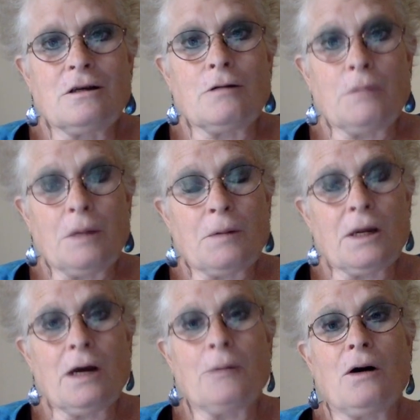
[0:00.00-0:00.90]
you'll be able to
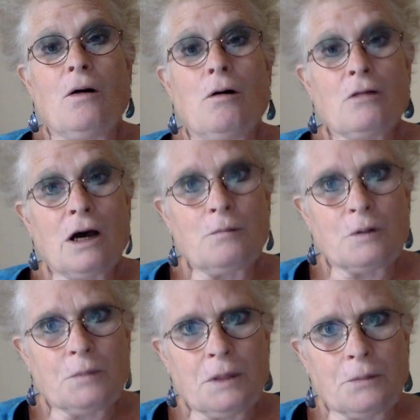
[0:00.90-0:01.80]
help a whole lot
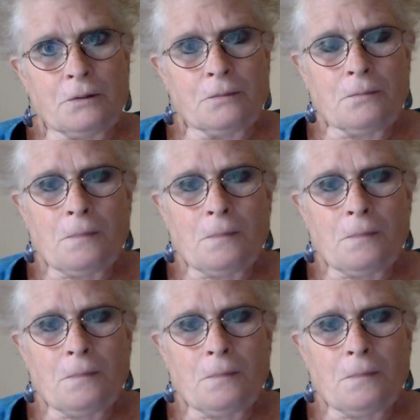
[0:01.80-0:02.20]
more people